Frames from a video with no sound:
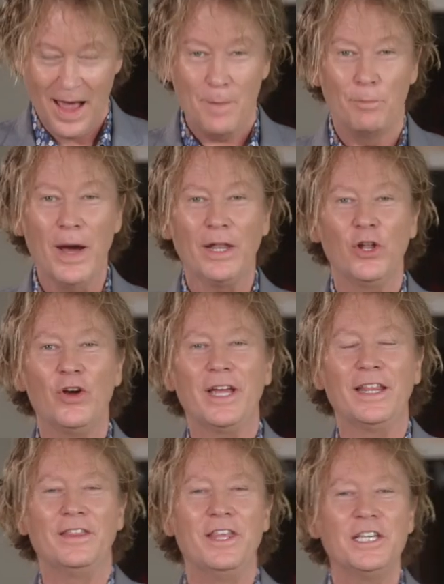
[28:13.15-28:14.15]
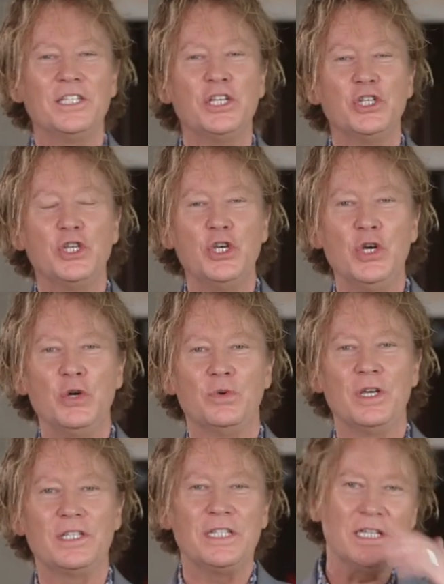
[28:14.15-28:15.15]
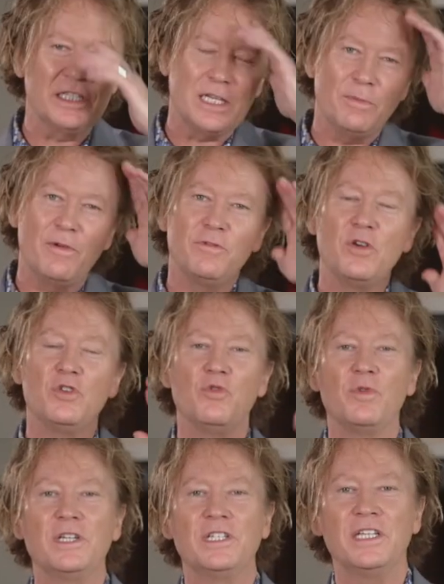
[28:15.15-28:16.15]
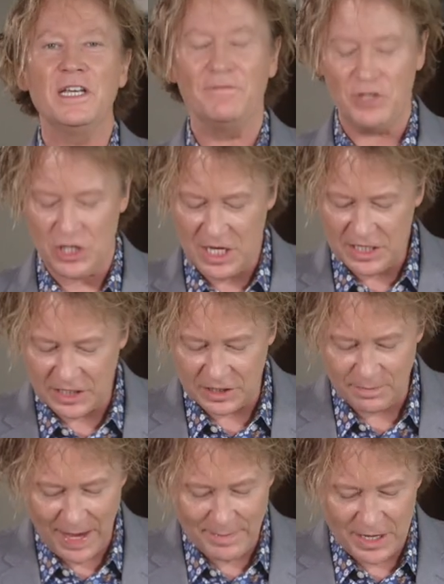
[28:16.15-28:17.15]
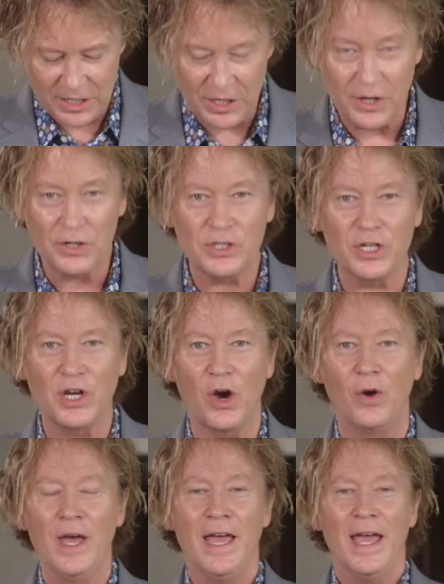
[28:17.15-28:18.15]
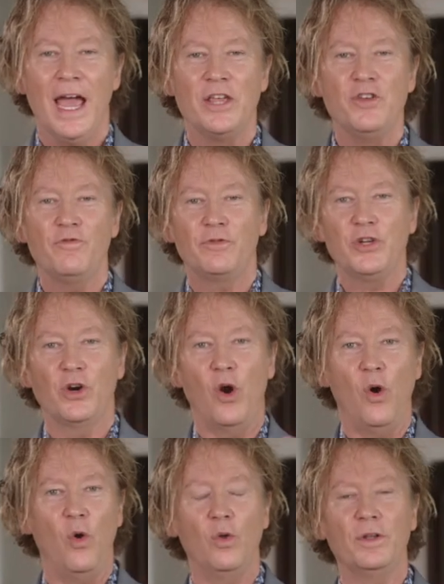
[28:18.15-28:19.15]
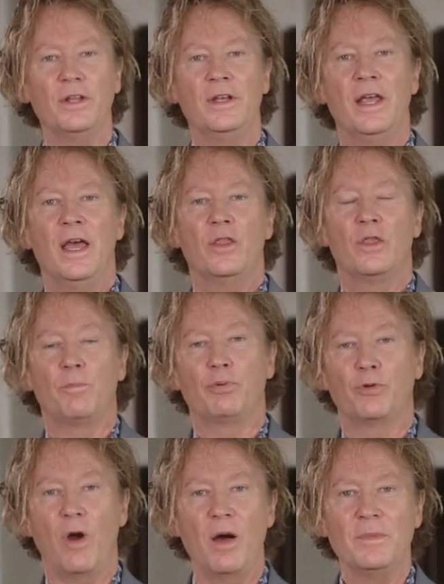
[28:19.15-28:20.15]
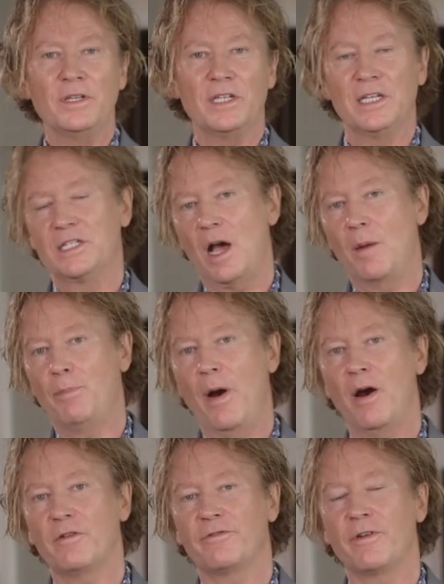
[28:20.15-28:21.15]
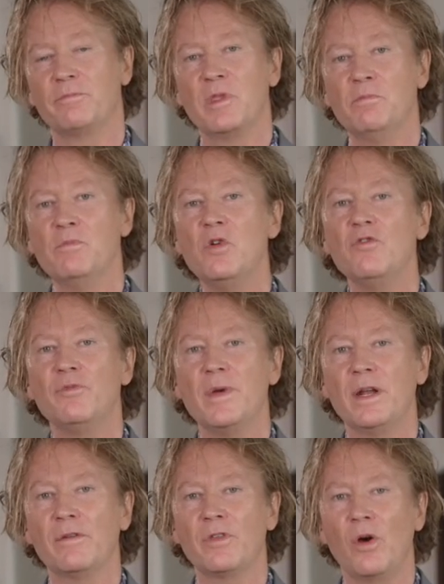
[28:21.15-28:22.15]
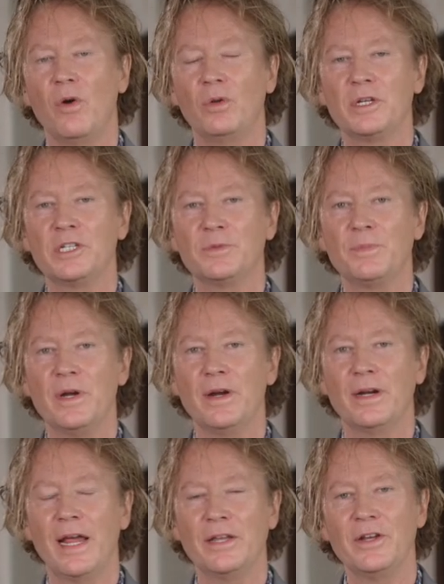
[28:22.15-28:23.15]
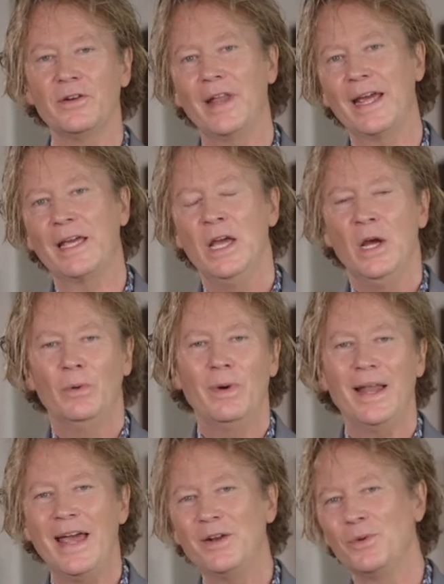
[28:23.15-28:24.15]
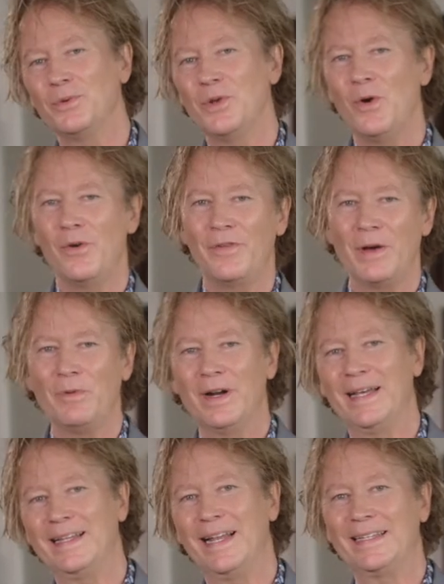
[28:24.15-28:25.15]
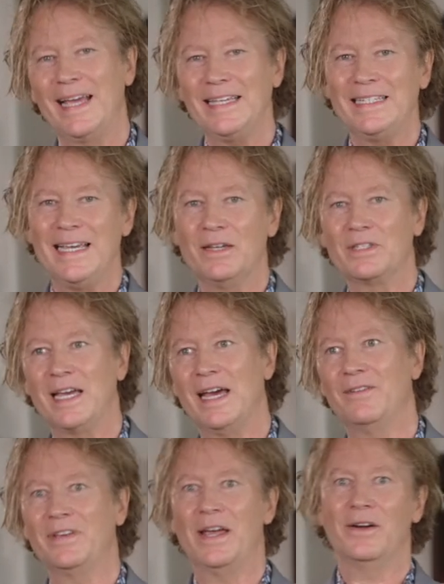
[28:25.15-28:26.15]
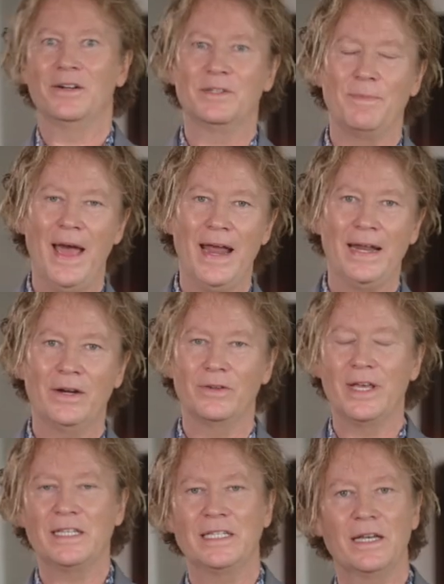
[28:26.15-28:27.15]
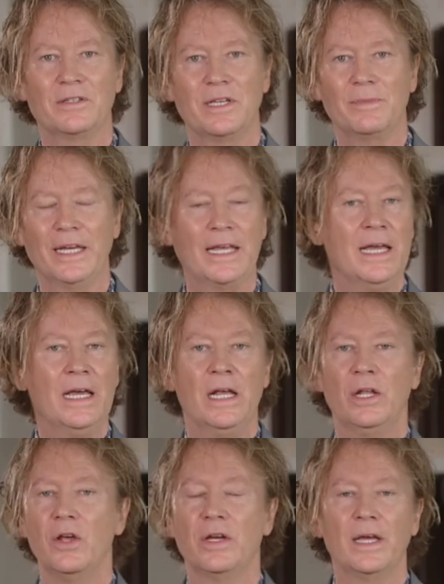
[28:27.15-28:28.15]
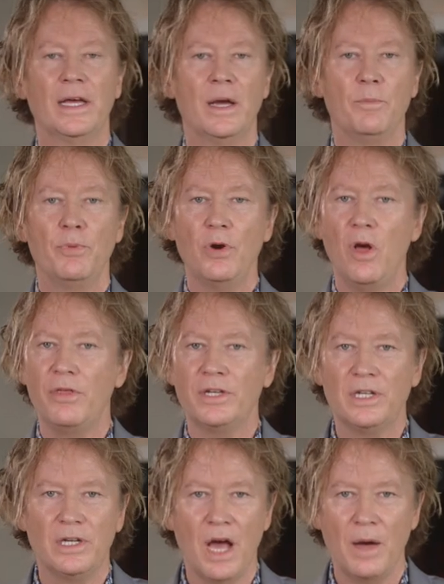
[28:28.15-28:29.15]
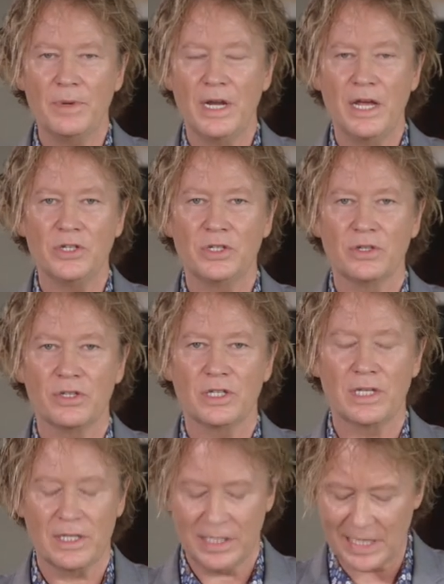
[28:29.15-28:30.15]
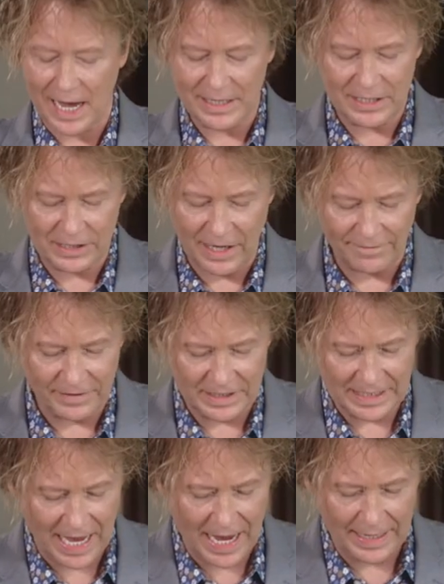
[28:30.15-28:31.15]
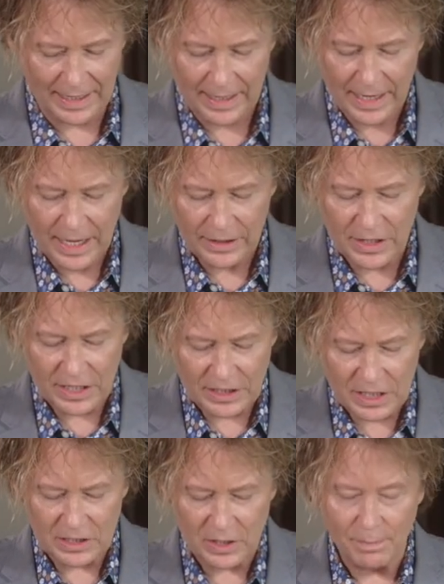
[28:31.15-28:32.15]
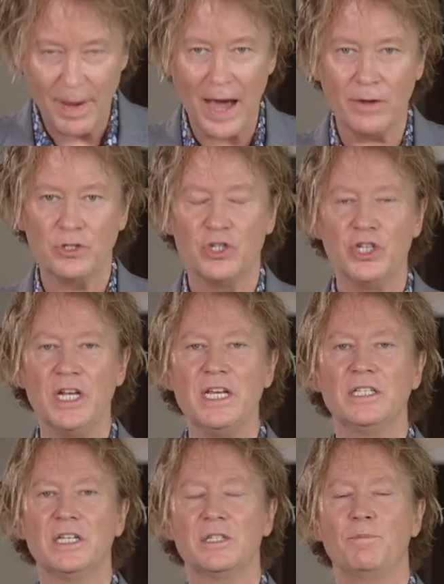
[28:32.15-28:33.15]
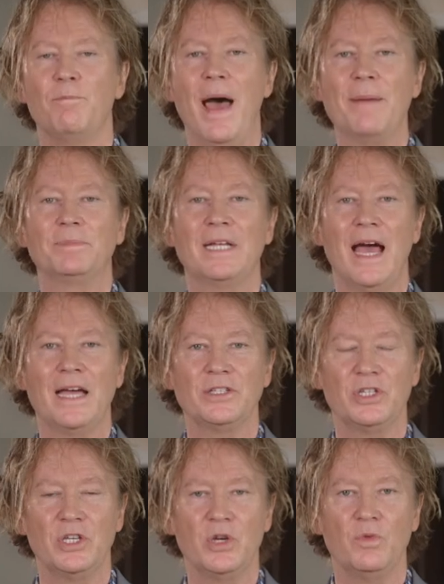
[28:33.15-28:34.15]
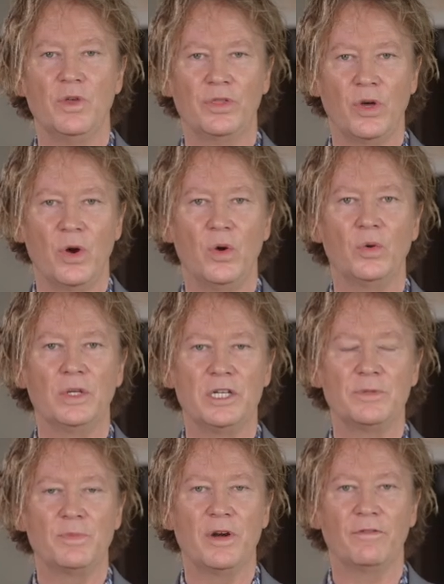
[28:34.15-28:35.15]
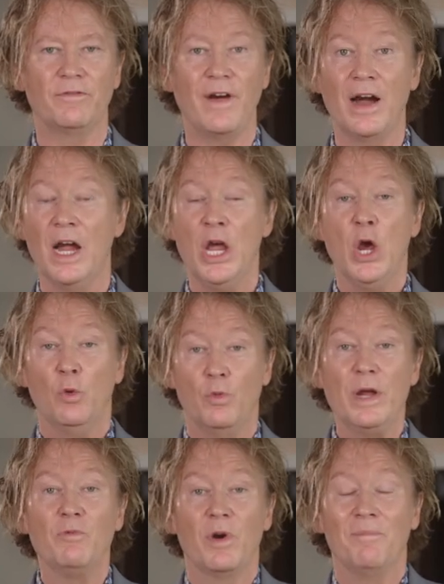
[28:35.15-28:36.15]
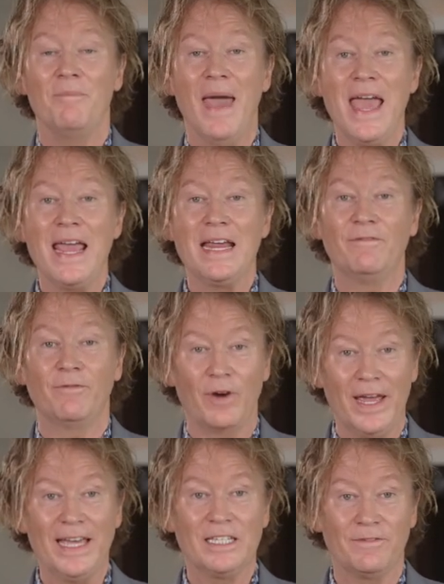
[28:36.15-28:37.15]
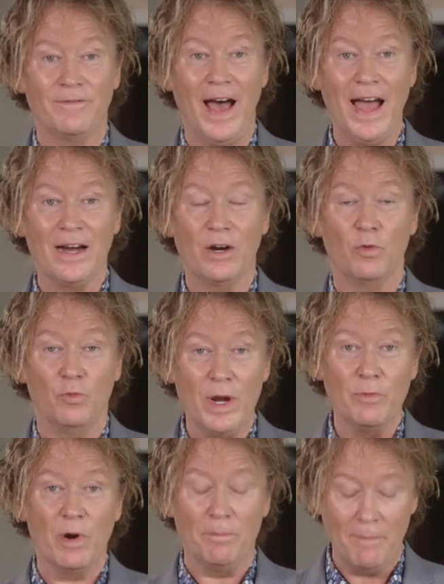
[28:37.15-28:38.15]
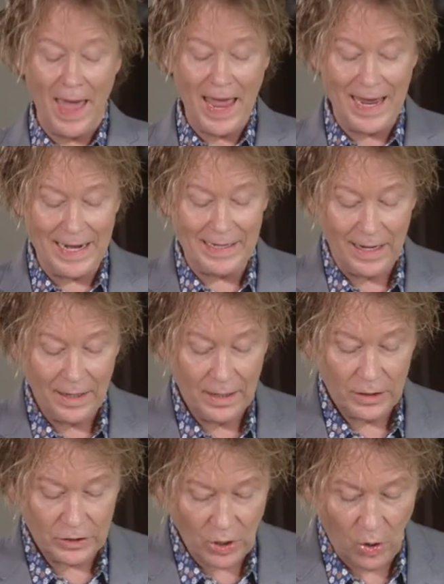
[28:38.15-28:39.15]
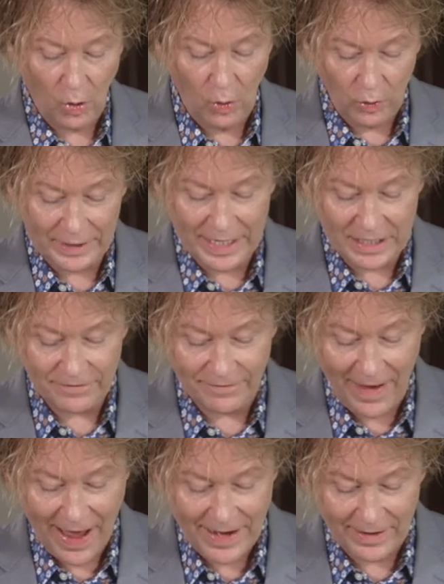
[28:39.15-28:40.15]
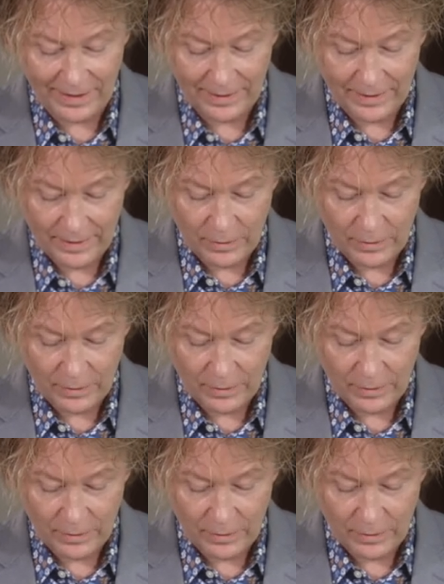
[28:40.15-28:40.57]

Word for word: But look at this is you. You see, some of you, you received Jesus maybe years ago, and you you're holding the promises apart from the movement of the Holy Spirit. And you're like, well, I don't know if I want to, like, that sounds kind of charismatic or that sounds something like, look, put all the denominational st stuff aside. This is about Jesus baptizing you with the Holy Spirit and fire. We were made for His fire, we were made to hold His fire.